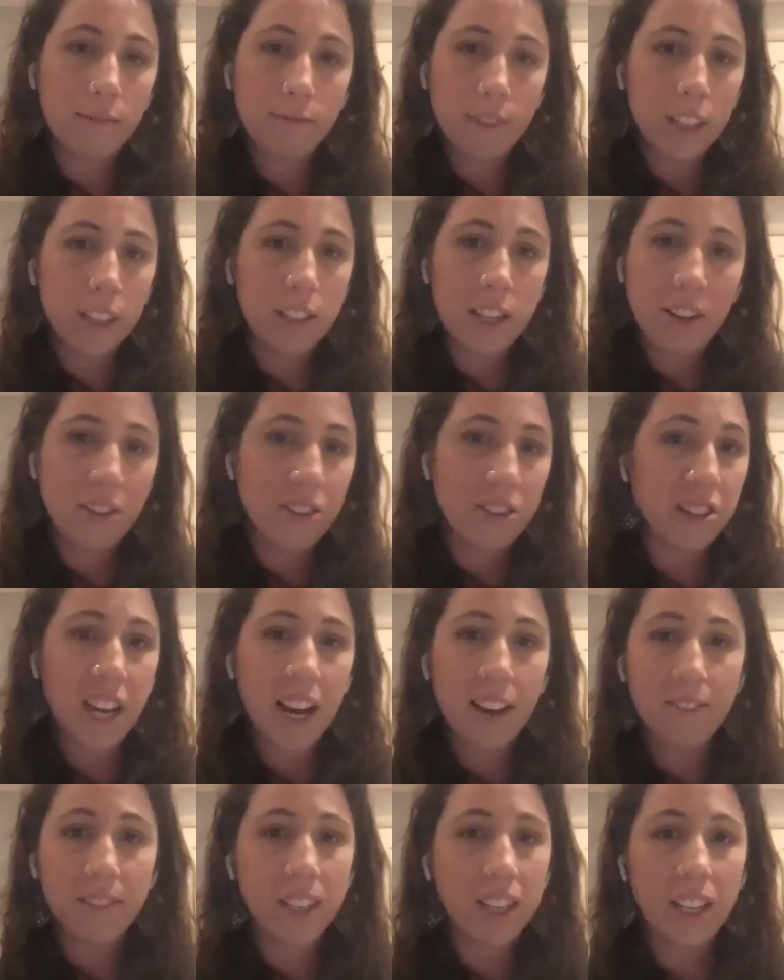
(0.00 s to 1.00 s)
a teacher, you
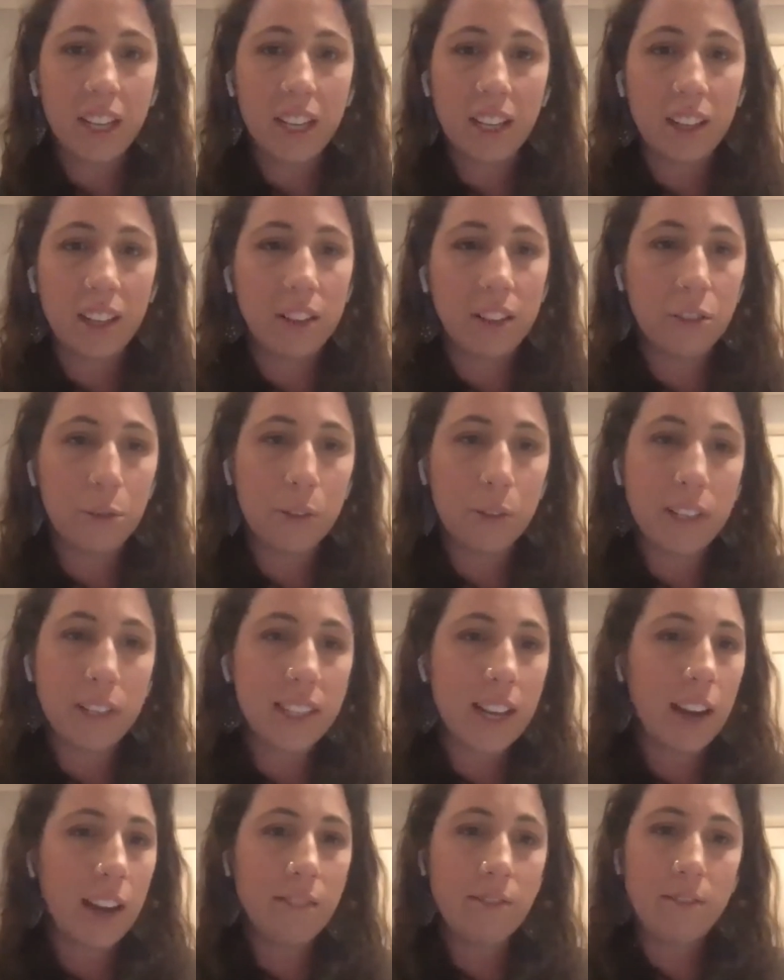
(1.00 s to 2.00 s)
have to yearly do a
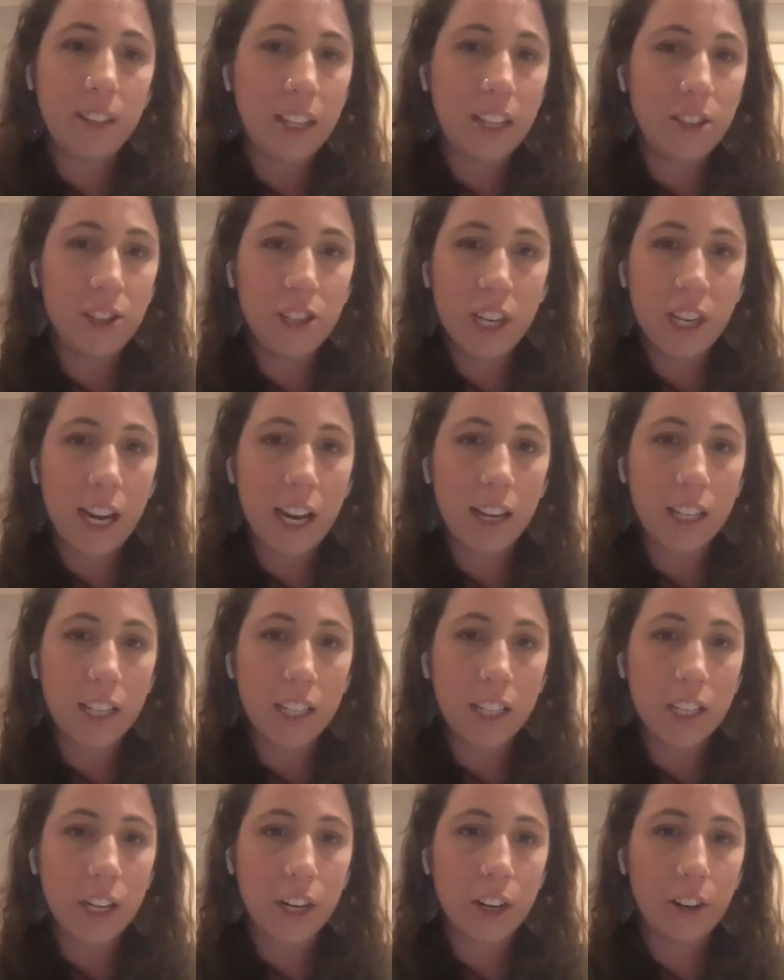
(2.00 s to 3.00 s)
safety check.
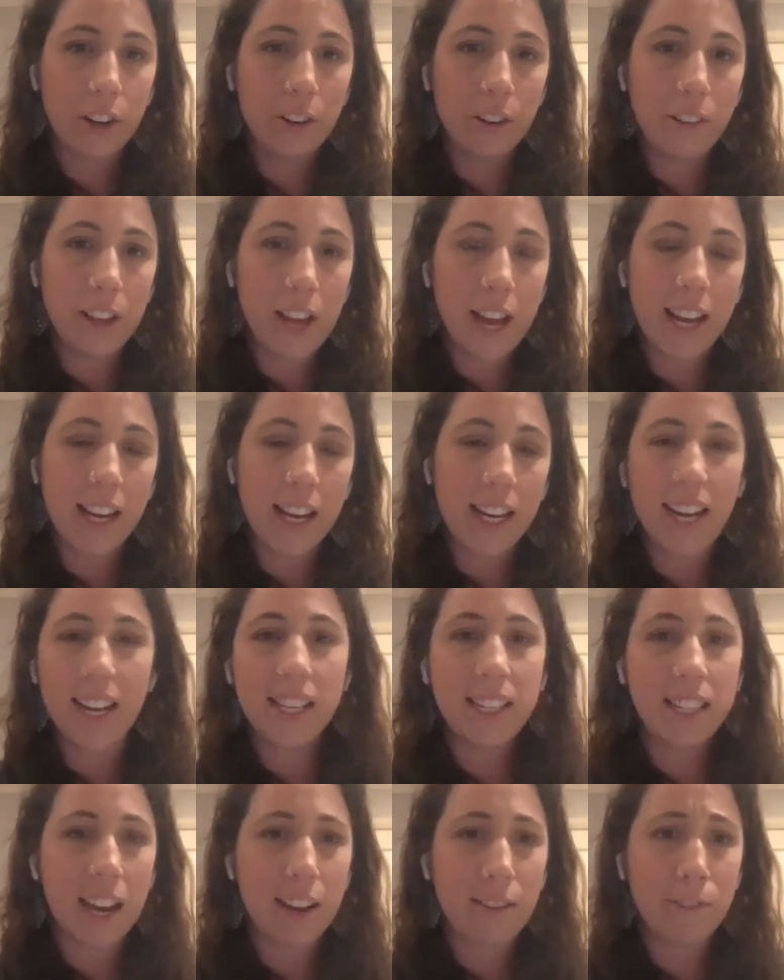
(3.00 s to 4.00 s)
So like an
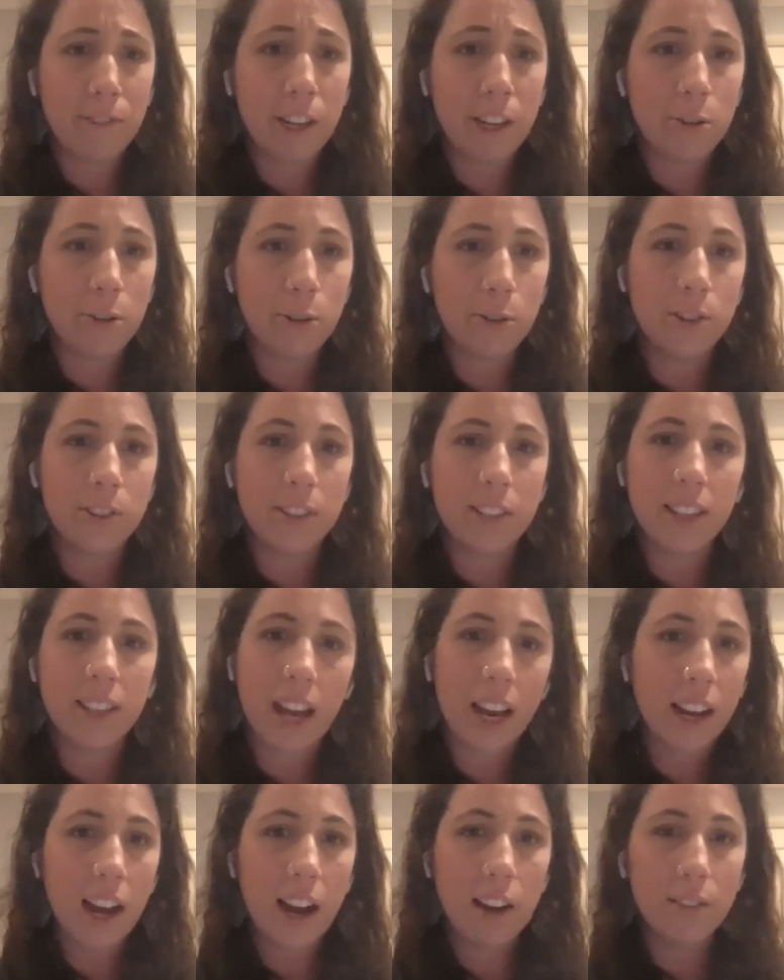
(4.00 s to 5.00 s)
e-safety course, and
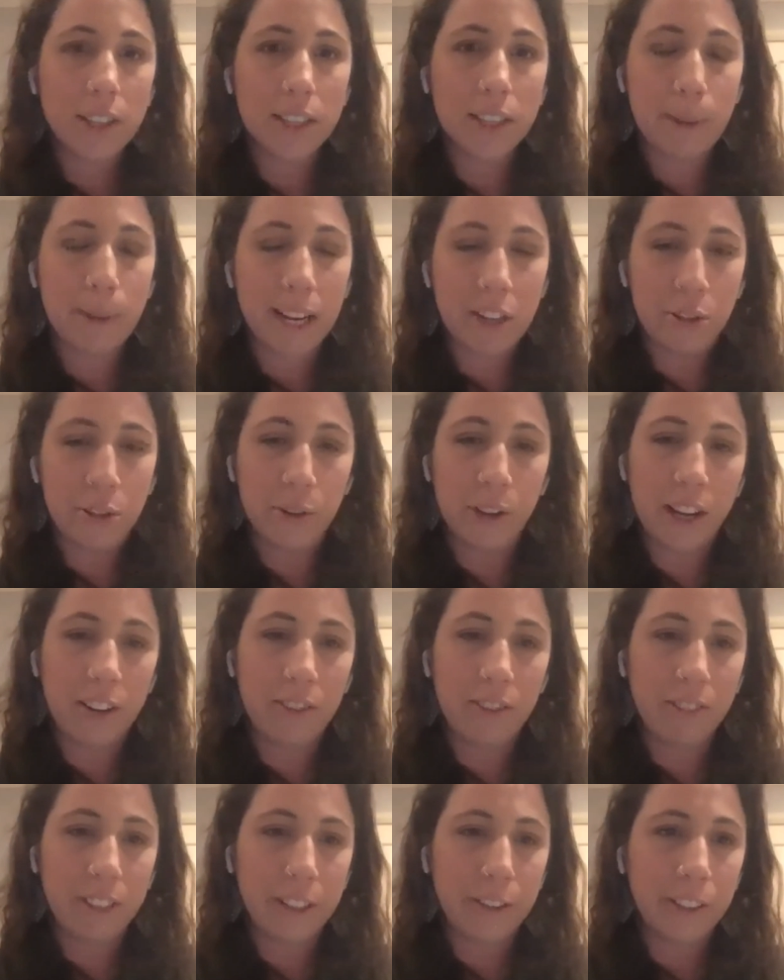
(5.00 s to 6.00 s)
that covers mental
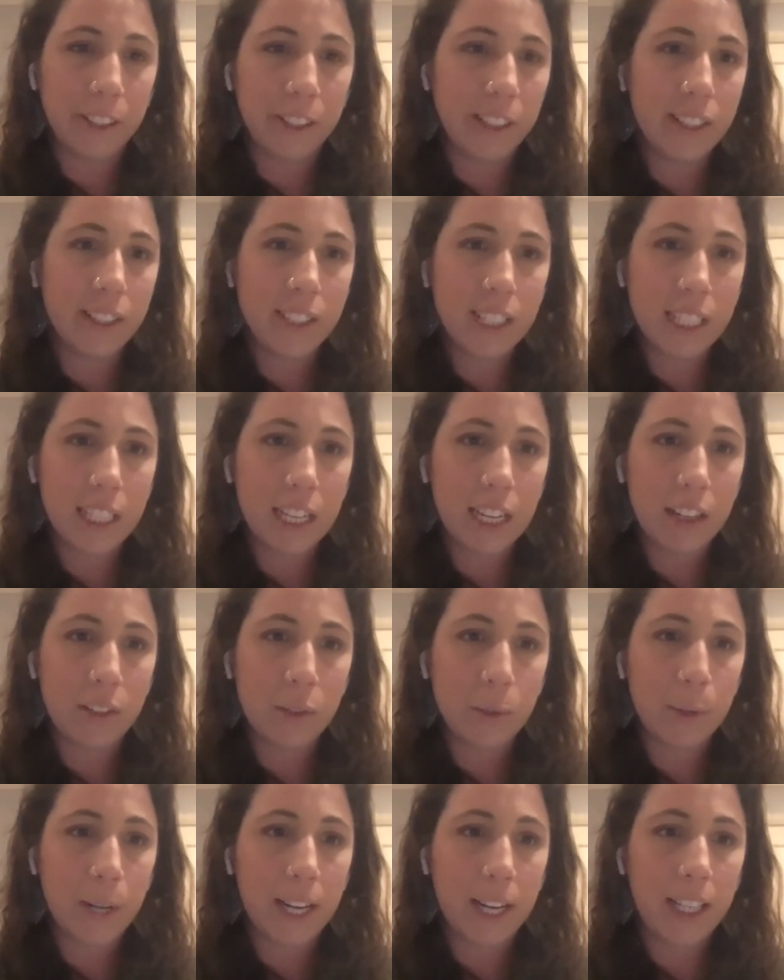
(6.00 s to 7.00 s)
health illness as
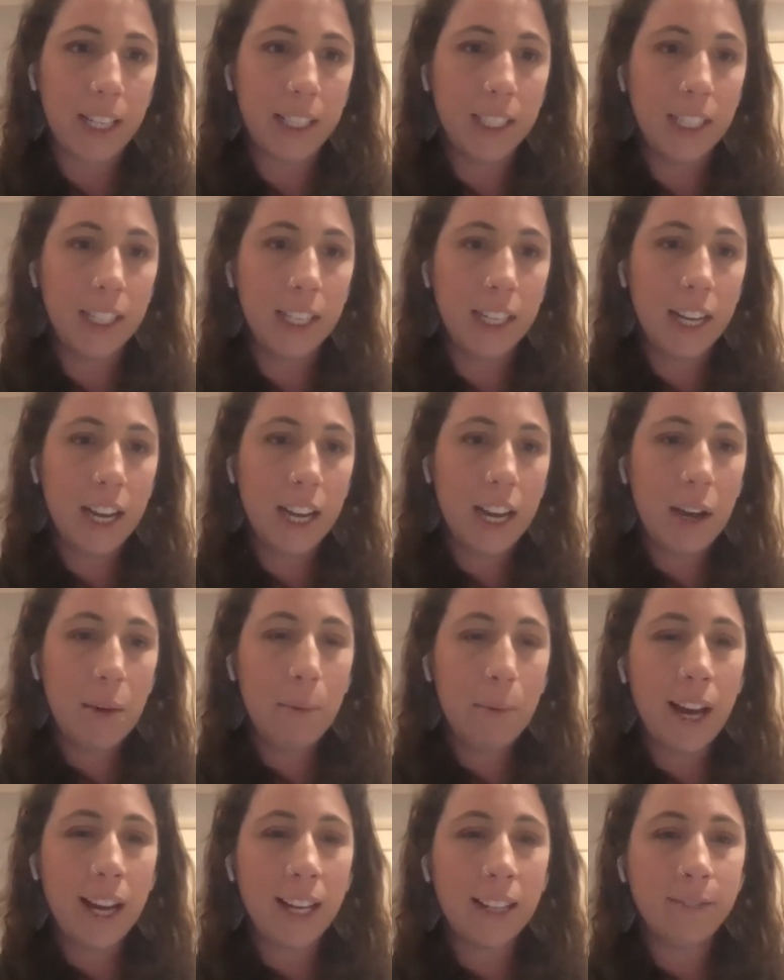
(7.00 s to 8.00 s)
well.
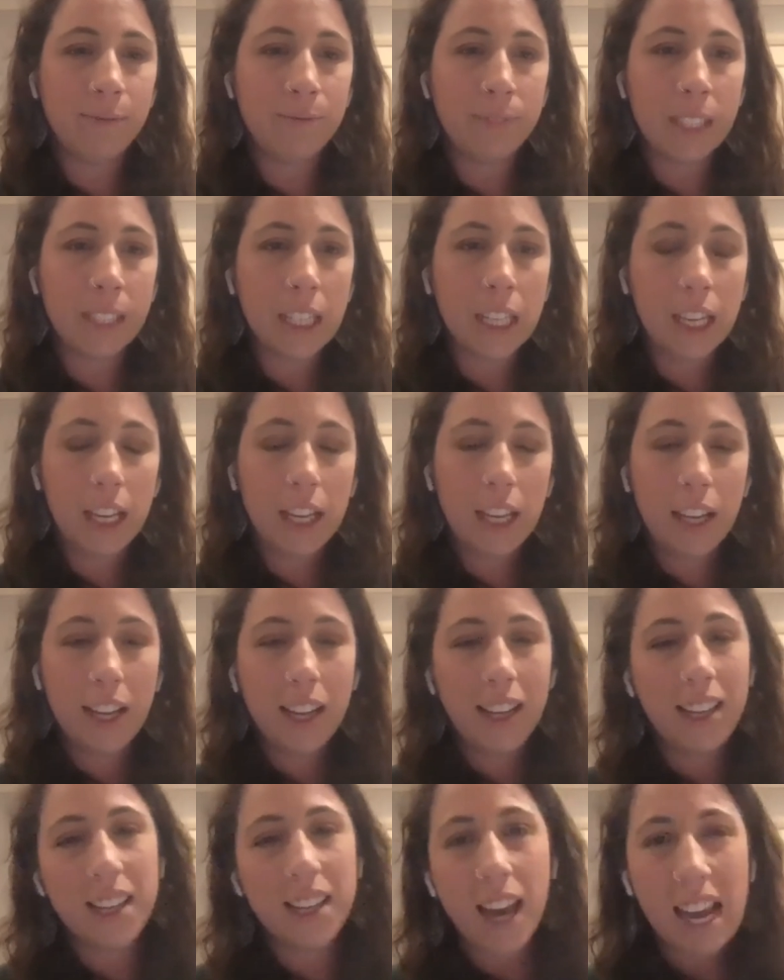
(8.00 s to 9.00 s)
But
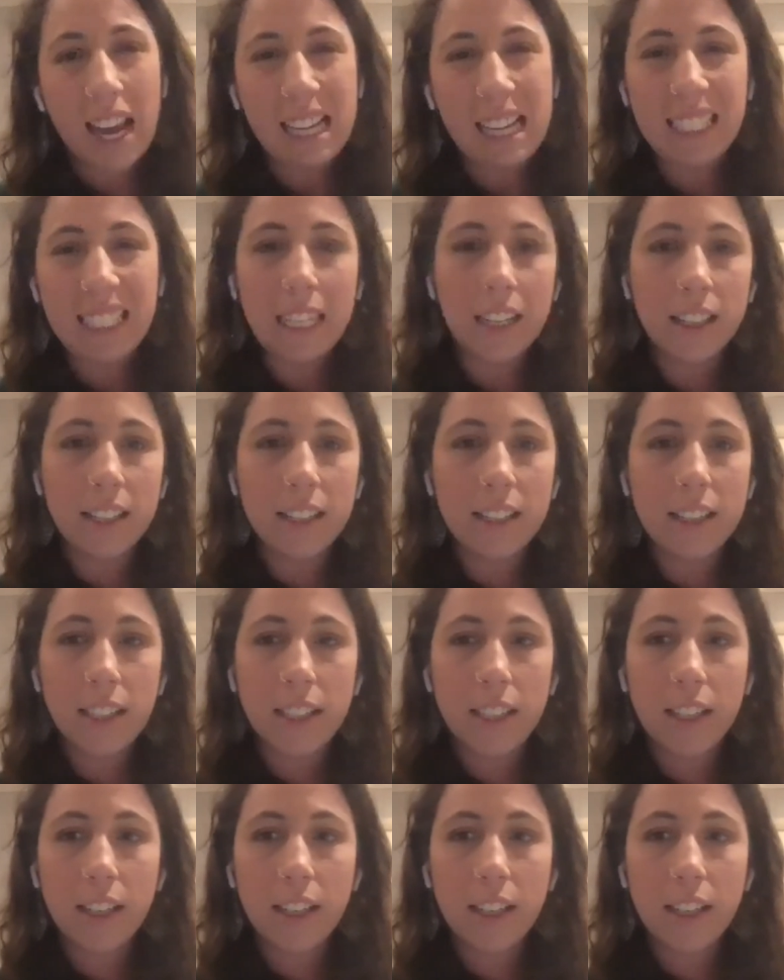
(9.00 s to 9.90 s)
yeah, it's